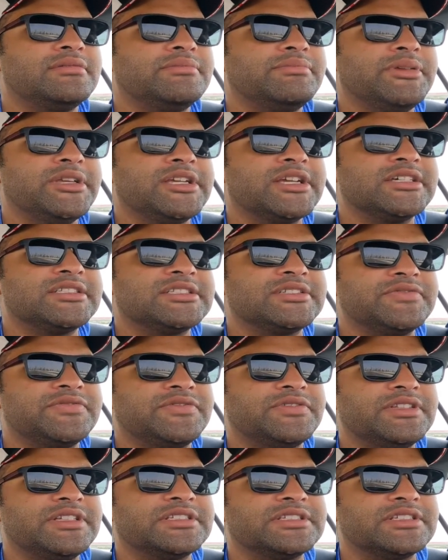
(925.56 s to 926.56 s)
because
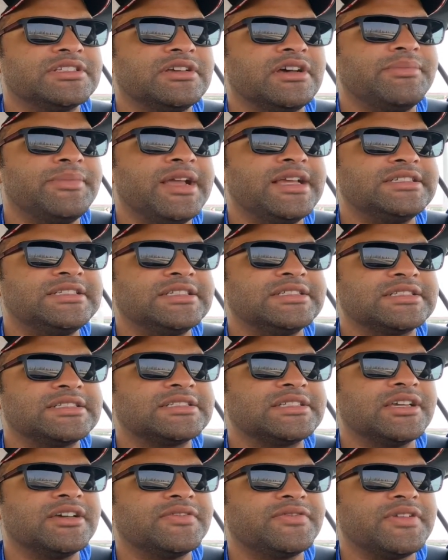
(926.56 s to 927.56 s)
of this amazing
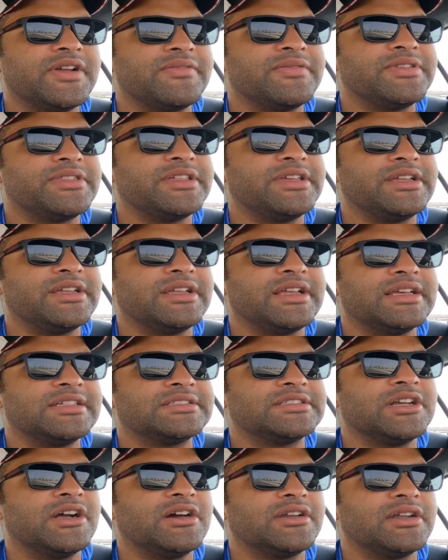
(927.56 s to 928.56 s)
stuff, everything
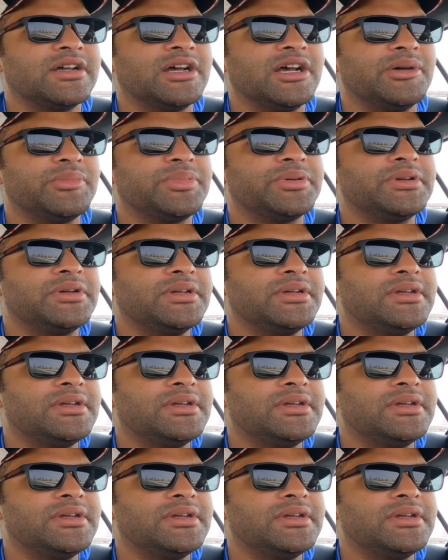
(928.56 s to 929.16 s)
has gone up,